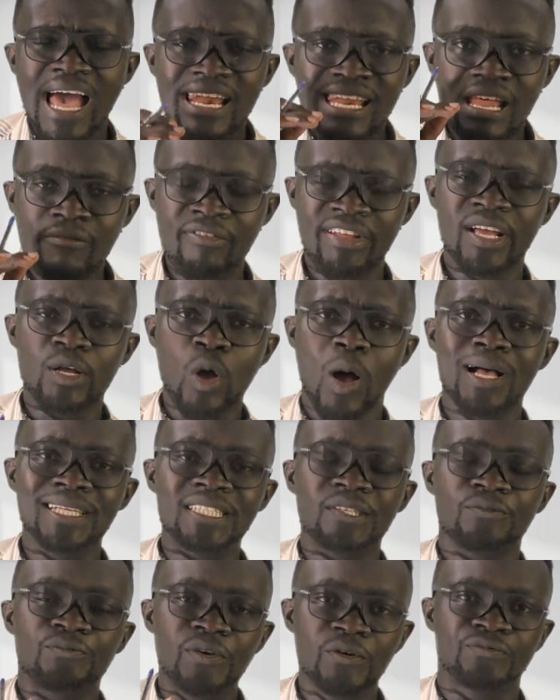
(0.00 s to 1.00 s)

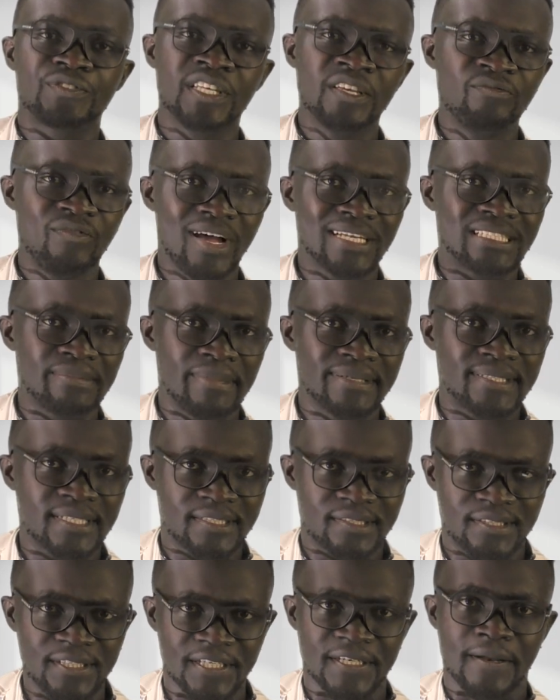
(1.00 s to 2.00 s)
Leviticus fifteen, verse number
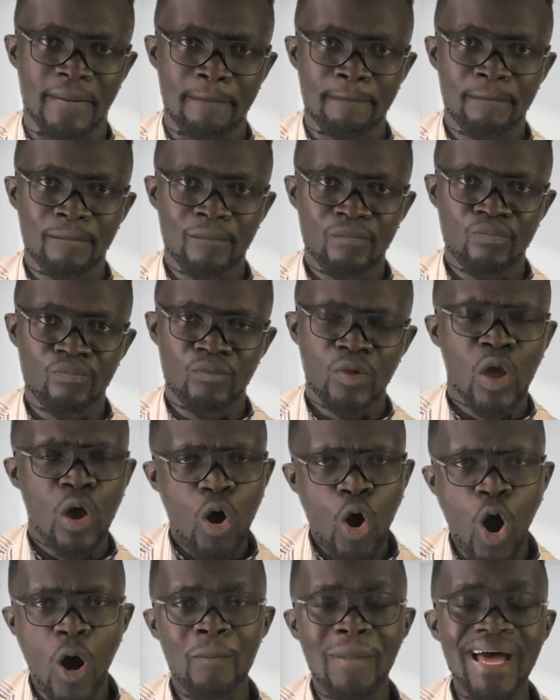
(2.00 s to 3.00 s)
sixteen.
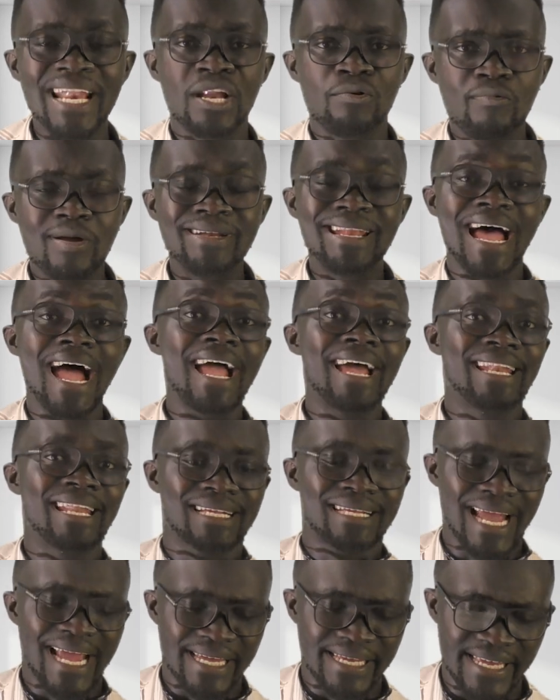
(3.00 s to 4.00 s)
A man reader and
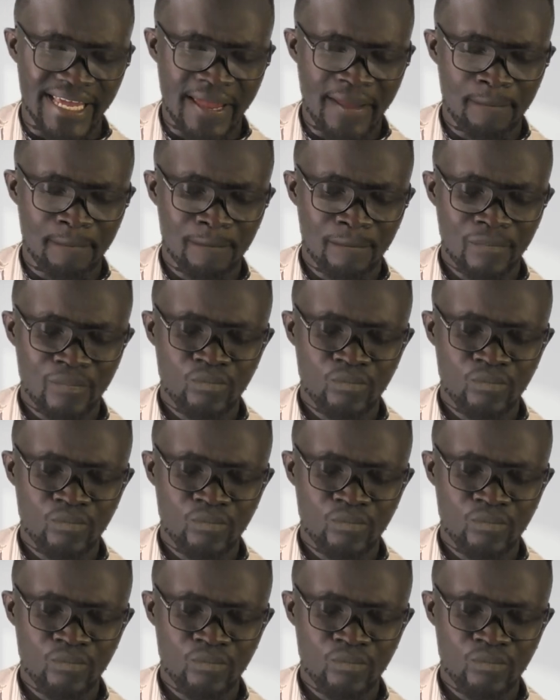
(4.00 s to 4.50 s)
a kind ye.